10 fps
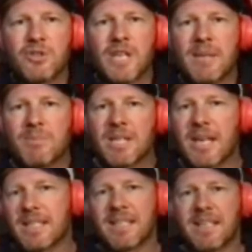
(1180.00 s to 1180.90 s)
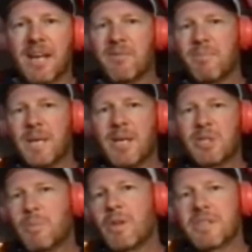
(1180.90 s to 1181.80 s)
dreams, like to kind of be a
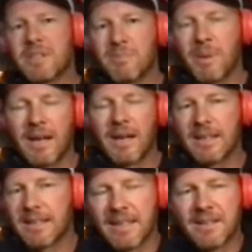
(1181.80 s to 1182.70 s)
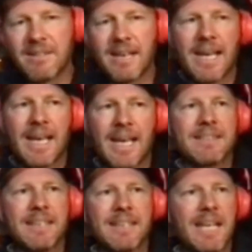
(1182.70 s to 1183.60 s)
sponsored pilot, you know, and
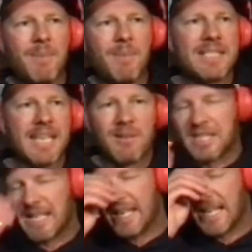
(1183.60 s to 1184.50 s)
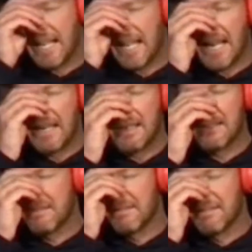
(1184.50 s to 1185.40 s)
it may sound silly,
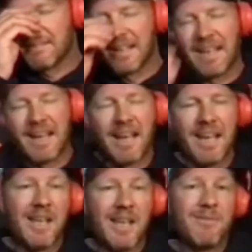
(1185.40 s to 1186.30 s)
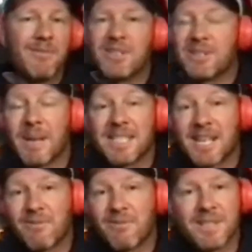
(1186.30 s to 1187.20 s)
and I, even to
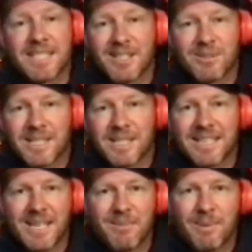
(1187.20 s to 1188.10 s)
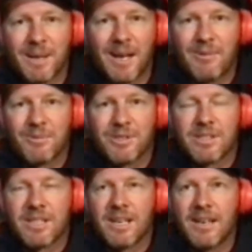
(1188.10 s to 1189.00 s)
myself, it sounds a bit silly, but I was
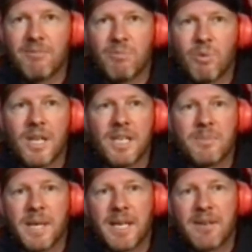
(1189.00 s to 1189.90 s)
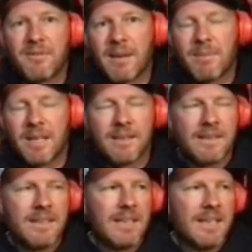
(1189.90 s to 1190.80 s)
just kind of wanted to be in a family,
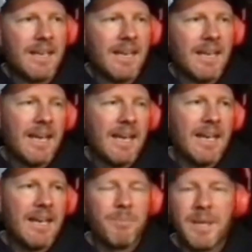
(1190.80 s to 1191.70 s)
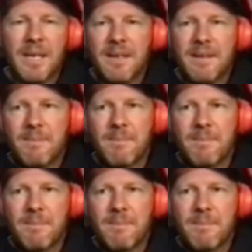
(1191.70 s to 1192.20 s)
and I've been